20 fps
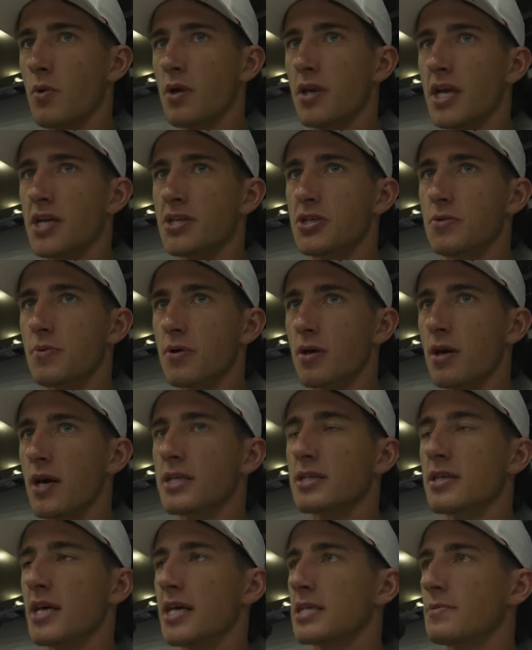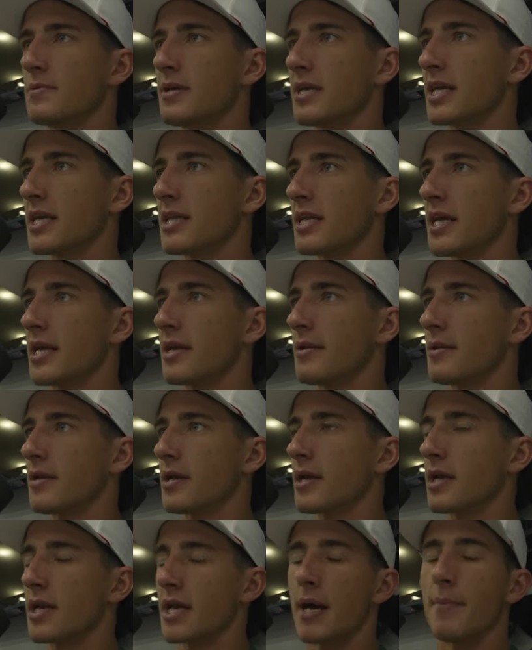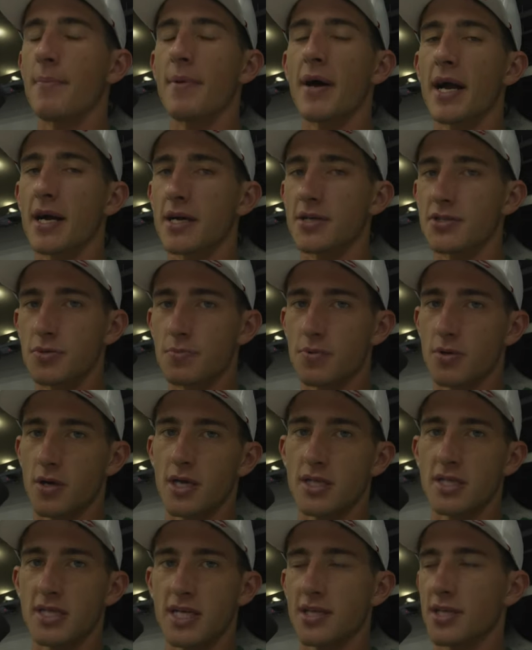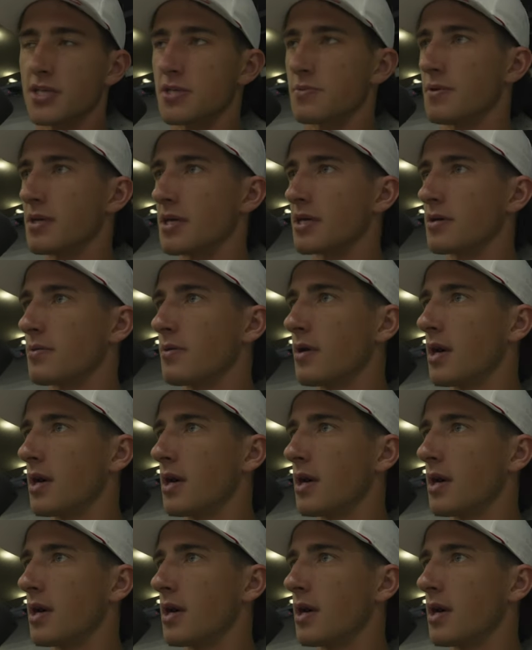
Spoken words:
1 day of Supercross last week, and then got back on Supercross again this week.